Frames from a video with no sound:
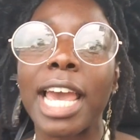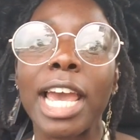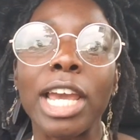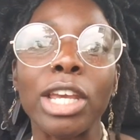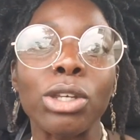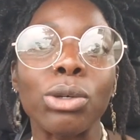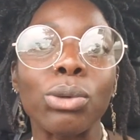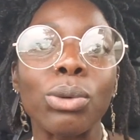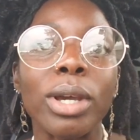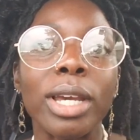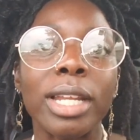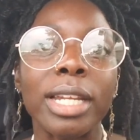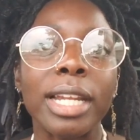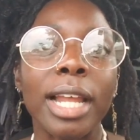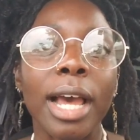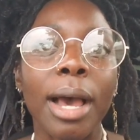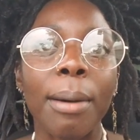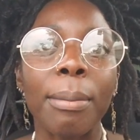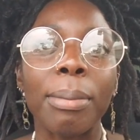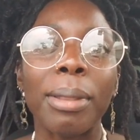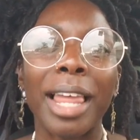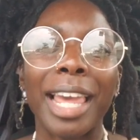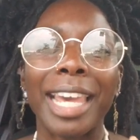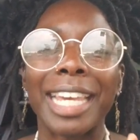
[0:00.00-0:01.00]
and you end
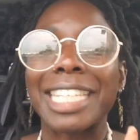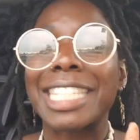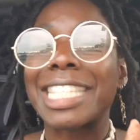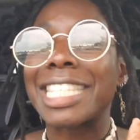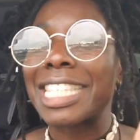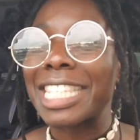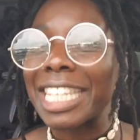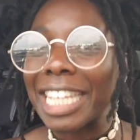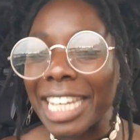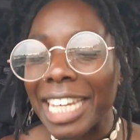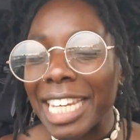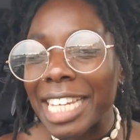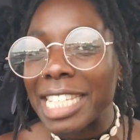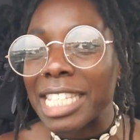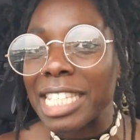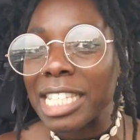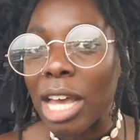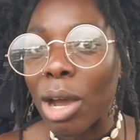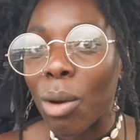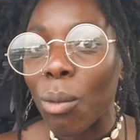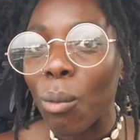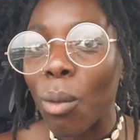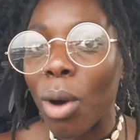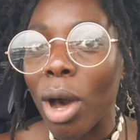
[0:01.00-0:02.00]
up like seeing
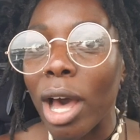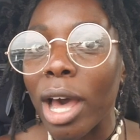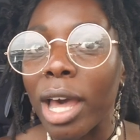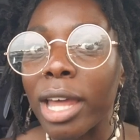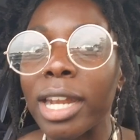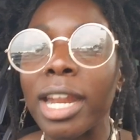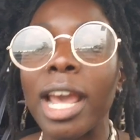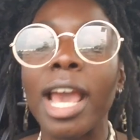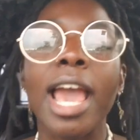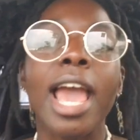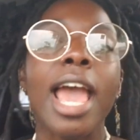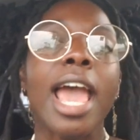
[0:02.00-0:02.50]
someone